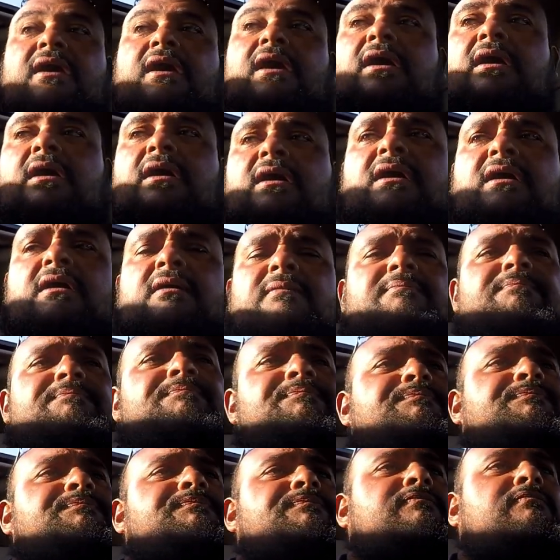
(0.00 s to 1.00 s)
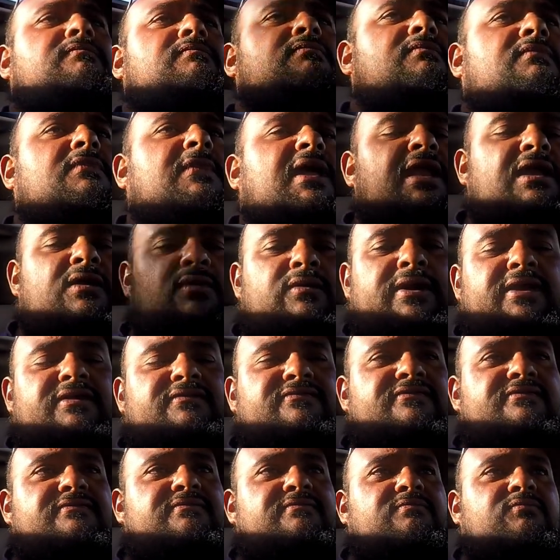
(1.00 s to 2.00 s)
Um,
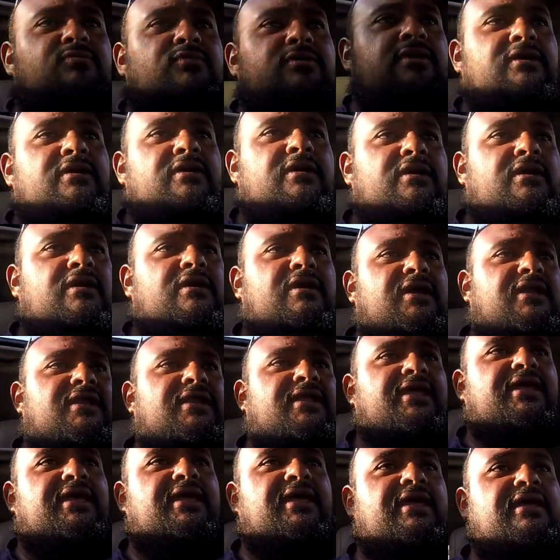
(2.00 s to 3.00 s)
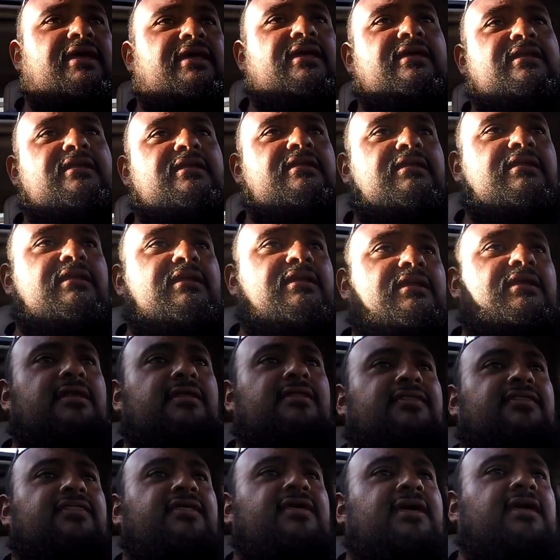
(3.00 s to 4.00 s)
anyways, we're gonna hit
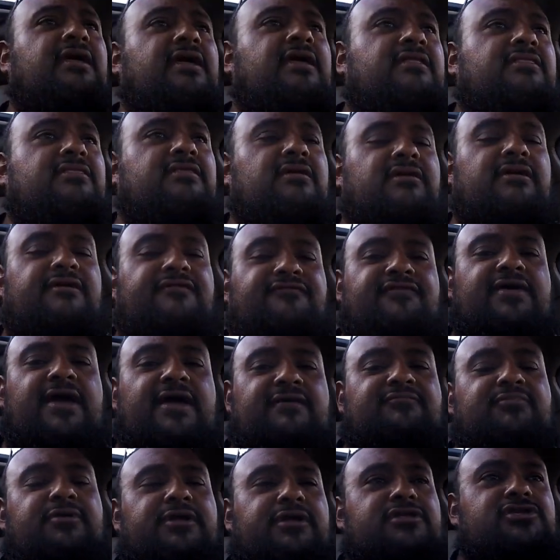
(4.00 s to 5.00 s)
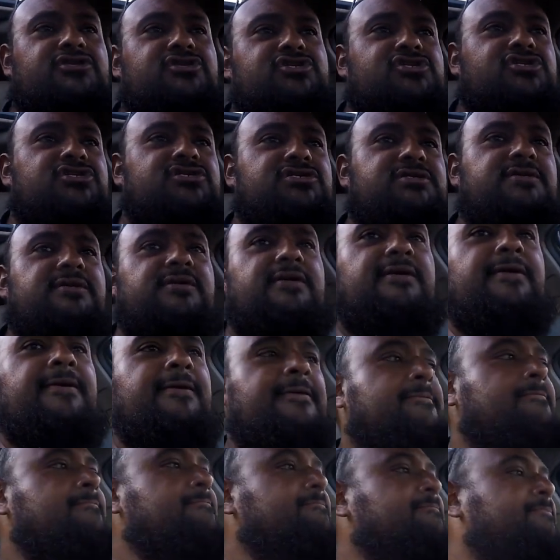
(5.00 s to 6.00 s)
the 35 bridge.
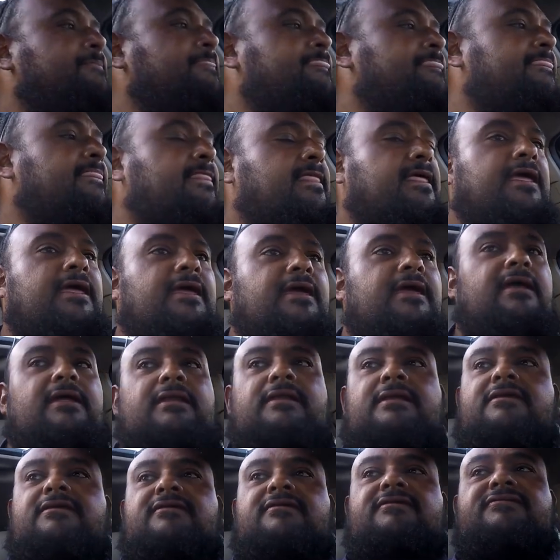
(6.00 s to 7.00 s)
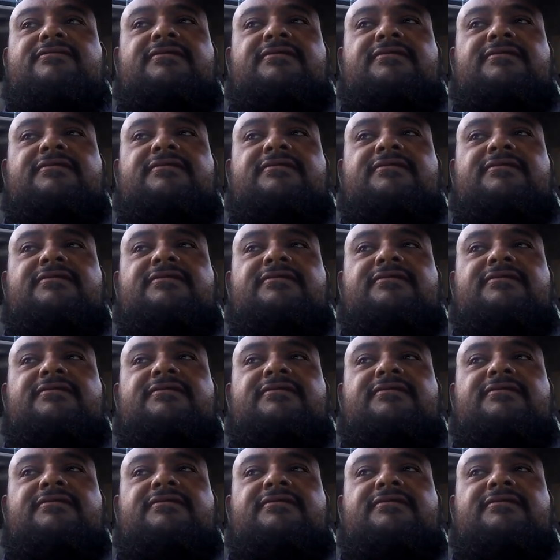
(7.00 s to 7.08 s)
And you can